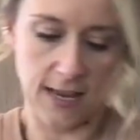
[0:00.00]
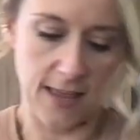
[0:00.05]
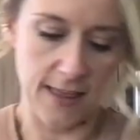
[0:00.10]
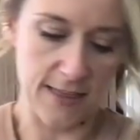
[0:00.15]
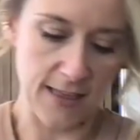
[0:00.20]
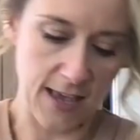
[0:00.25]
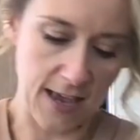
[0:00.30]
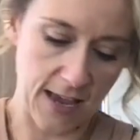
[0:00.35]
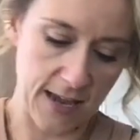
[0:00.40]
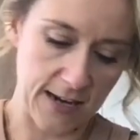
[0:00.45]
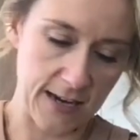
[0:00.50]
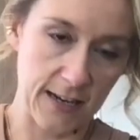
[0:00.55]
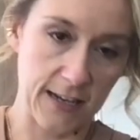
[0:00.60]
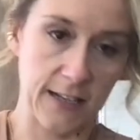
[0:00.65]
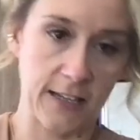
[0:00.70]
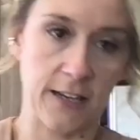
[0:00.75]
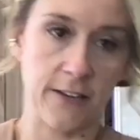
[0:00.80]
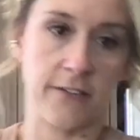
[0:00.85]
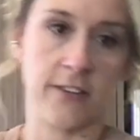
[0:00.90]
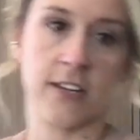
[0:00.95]
and then
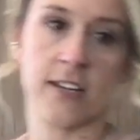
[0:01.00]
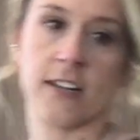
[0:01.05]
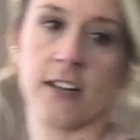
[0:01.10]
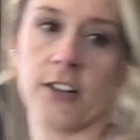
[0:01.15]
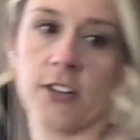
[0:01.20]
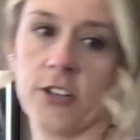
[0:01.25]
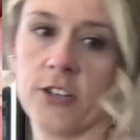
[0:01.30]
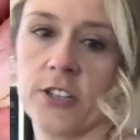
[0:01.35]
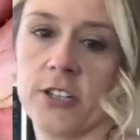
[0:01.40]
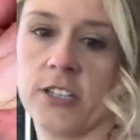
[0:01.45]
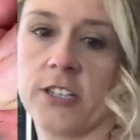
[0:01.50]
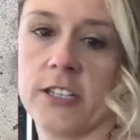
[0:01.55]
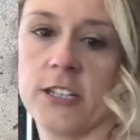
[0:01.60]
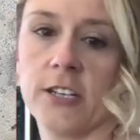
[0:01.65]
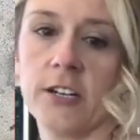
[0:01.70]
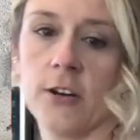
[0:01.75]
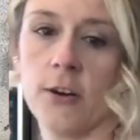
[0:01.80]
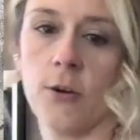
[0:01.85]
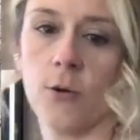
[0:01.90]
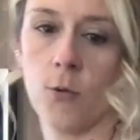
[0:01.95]
give it a good
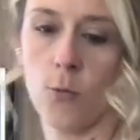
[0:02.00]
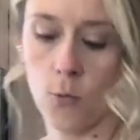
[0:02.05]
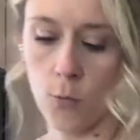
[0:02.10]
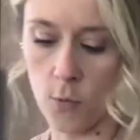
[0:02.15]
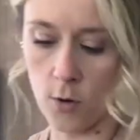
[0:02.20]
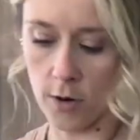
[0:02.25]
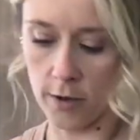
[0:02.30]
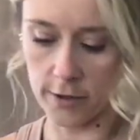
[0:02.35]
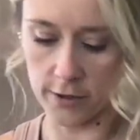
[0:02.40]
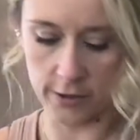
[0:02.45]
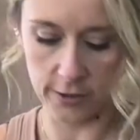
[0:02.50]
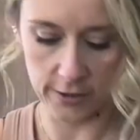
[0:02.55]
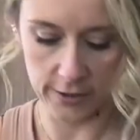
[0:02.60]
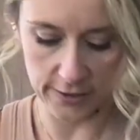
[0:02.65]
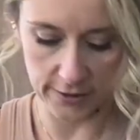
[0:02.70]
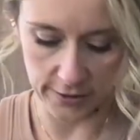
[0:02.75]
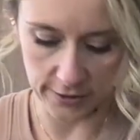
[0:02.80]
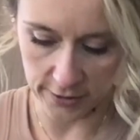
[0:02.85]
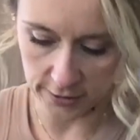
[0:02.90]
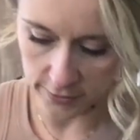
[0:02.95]
water
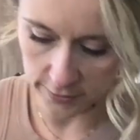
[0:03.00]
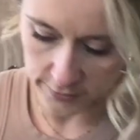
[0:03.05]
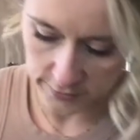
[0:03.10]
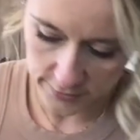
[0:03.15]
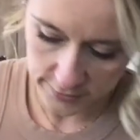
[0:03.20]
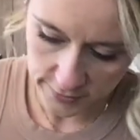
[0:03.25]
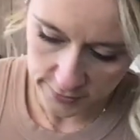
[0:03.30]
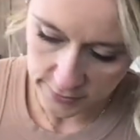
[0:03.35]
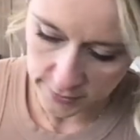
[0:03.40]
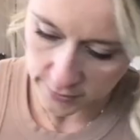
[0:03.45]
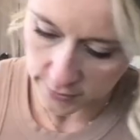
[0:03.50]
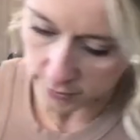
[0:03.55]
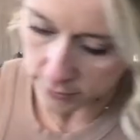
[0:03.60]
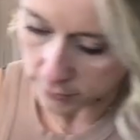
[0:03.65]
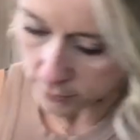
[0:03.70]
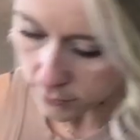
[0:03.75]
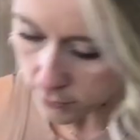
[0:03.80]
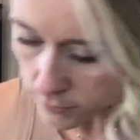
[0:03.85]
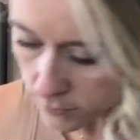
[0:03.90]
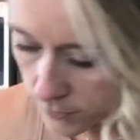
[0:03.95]
here.
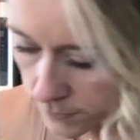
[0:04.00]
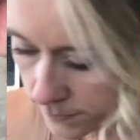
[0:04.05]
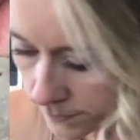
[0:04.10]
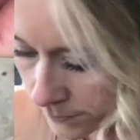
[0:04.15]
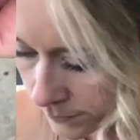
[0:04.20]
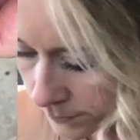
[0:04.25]
So